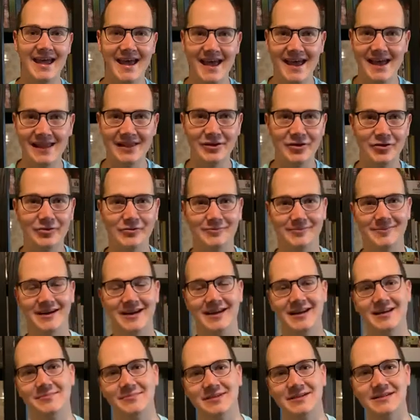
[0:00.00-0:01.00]
Hello, my
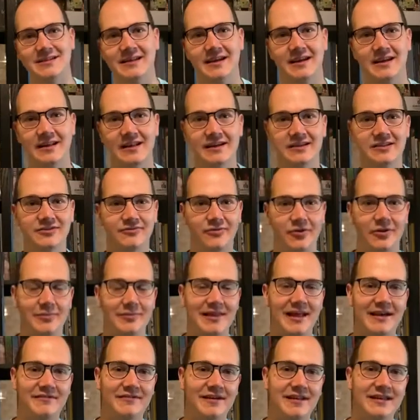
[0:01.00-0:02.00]
name is Nicolas from
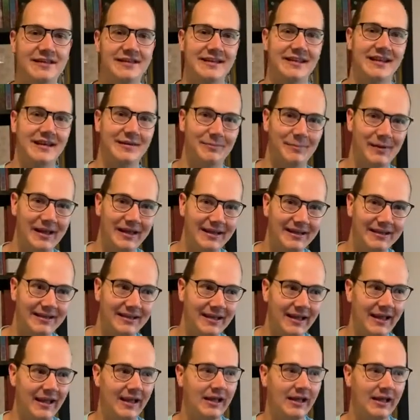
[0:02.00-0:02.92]
Laval in Quebec.